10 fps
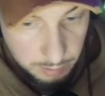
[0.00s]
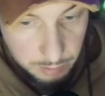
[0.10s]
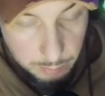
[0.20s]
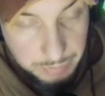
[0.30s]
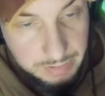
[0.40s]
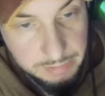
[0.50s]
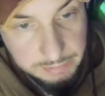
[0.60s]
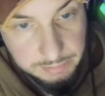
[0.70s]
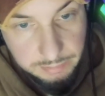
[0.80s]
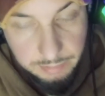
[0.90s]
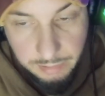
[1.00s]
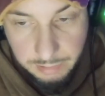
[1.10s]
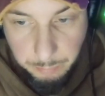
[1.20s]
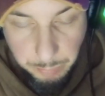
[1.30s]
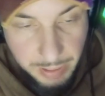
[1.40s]
Because look,
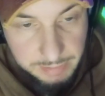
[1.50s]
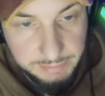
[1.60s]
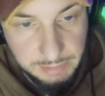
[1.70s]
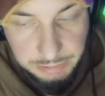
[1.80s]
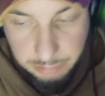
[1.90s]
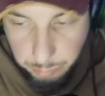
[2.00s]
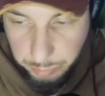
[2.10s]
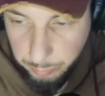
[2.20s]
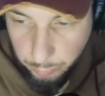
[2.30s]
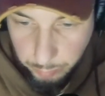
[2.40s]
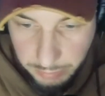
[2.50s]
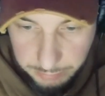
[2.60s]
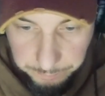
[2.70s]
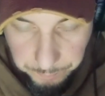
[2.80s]
pay attention, people, man.